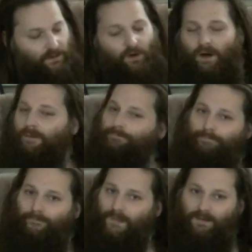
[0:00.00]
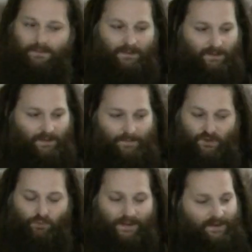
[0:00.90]
Oh, it'd be
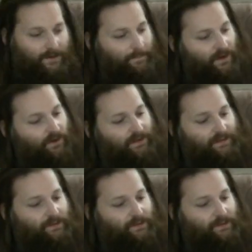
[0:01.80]
great in a marinade.